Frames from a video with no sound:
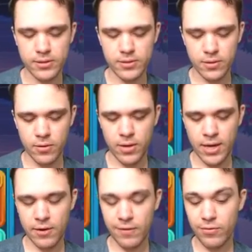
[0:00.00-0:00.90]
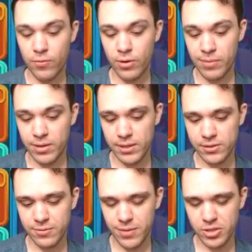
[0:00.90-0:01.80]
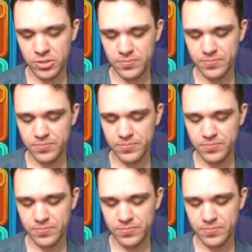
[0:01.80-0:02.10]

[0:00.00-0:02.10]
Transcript: So I don't have to worry about that too much.